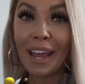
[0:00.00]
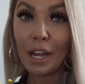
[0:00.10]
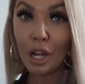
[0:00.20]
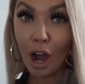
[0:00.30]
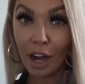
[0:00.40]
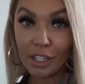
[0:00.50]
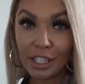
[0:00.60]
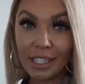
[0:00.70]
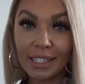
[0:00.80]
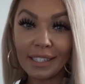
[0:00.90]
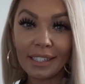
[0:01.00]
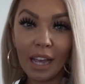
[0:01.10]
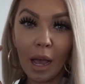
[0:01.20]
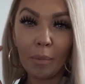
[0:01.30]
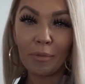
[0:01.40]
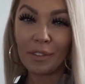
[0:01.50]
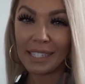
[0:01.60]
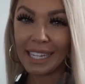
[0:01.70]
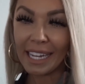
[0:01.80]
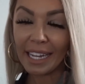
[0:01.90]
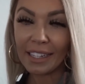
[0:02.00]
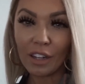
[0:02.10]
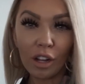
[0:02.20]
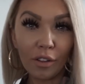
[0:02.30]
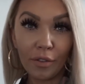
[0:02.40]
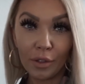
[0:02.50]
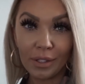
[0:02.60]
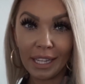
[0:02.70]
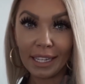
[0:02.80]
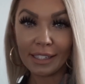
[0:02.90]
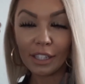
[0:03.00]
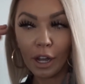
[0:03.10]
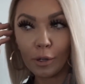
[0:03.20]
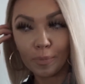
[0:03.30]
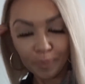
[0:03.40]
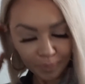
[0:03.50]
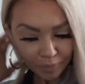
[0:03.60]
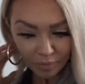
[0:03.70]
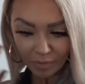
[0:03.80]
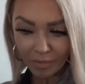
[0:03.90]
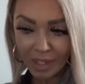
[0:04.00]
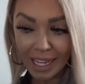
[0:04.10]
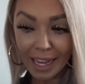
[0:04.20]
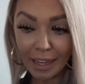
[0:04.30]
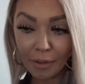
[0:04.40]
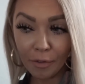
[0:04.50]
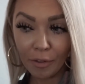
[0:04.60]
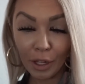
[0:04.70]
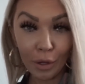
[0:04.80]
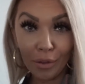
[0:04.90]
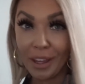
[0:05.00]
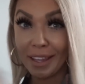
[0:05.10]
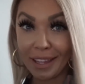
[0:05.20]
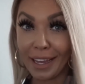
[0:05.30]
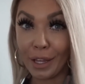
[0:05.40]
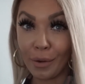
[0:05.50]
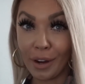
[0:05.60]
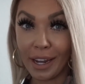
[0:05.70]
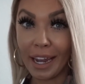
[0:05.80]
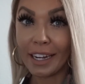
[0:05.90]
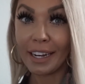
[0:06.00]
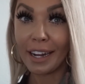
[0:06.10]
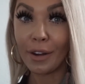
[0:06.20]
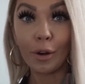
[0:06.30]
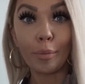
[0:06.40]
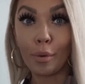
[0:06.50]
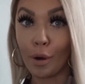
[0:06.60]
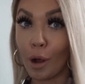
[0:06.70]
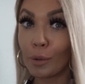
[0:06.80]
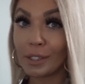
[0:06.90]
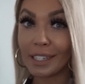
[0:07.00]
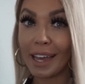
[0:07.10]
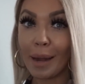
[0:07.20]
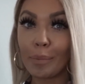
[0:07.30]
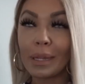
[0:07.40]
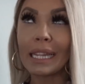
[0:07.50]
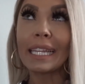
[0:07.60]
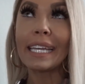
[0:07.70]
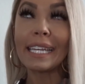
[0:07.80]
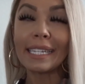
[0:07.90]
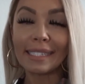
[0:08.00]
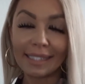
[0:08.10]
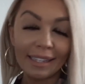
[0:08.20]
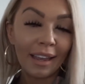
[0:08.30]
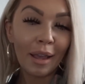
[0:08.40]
nauseous, fatigued, all of those things. So if you think that you're a candidate or prone to that, please